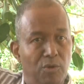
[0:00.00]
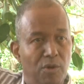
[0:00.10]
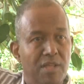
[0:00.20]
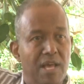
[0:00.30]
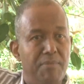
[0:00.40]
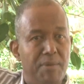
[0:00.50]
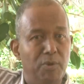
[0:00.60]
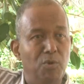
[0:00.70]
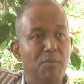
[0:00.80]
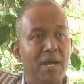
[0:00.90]
Although there are
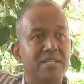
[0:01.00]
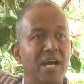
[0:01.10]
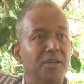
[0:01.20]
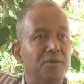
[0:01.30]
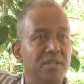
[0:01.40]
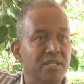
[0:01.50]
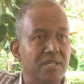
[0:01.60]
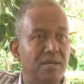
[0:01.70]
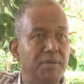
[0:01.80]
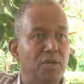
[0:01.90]
people who might argue
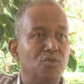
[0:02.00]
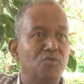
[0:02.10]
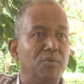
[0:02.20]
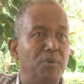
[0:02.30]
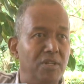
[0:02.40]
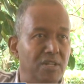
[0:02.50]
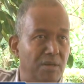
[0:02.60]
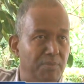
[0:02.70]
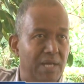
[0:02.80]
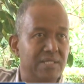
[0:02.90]
that because of the
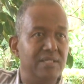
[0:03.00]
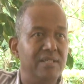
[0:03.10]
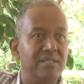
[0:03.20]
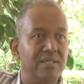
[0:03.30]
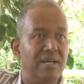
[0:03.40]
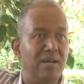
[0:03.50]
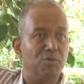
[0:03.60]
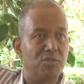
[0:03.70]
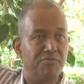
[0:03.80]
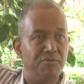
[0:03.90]
political party that I
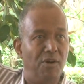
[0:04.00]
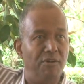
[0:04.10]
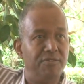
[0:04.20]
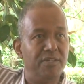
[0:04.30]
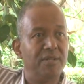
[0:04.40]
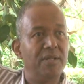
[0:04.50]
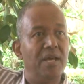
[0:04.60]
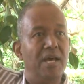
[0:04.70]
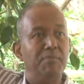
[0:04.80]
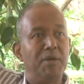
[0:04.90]
was involved
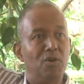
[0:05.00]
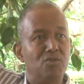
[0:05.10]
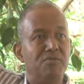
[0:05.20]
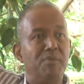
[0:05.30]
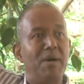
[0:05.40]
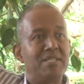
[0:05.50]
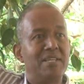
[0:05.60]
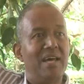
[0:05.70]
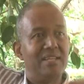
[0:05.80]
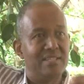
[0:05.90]
and because of the
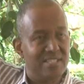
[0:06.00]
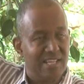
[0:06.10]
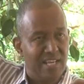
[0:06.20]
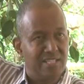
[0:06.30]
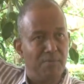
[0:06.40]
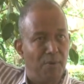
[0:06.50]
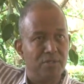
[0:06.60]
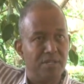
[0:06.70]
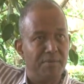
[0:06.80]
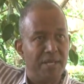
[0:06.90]
personalities that had
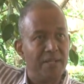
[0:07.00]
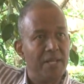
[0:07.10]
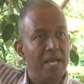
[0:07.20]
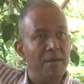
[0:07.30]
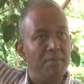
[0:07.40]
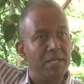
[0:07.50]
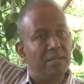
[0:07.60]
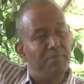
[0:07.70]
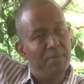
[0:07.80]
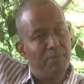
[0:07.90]
supported me, but
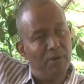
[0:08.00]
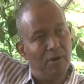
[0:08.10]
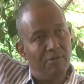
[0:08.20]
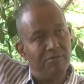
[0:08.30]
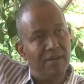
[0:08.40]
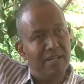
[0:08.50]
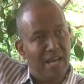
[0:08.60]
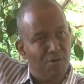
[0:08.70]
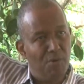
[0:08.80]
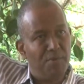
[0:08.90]
the people of
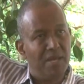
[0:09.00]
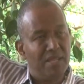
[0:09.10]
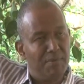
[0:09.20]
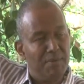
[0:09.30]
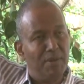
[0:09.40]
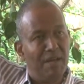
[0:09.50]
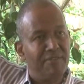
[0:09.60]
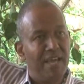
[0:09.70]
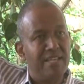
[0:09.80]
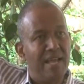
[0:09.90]
Nairobi and the people
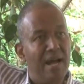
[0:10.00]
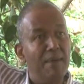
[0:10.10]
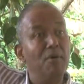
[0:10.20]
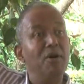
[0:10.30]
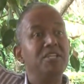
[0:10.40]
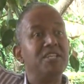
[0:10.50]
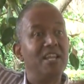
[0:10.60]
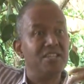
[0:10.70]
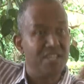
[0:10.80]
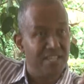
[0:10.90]
of Kenya are more
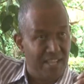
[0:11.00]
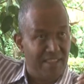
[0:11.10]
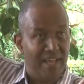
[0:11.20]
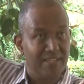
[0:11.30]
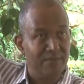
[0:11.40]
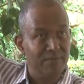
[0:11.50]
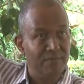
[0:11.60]
intelligent than that.